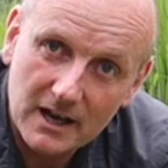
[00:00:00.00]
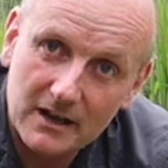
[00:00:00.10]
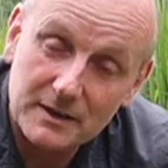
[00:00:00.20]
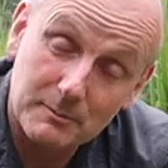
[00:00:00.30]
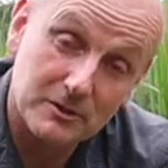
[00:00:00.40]
out,
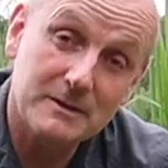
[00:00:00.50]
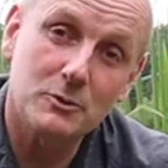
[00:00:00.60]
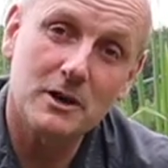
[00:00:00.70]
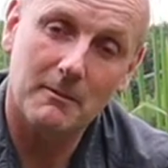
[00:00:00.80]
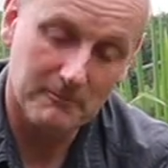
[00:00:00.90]
and the bream
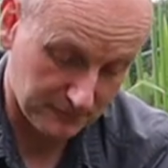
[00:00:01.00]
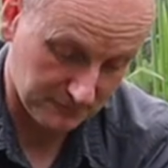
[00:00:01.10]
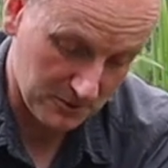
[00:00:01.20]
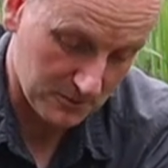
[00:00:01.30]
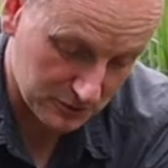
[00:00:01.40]
will come
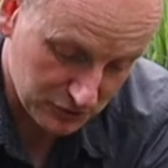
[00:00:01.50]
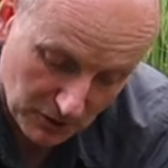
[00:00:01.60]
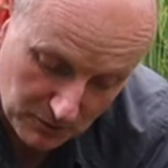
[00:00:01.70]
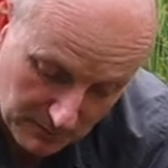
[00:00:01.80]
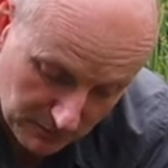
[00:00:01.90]
through, and a shoal of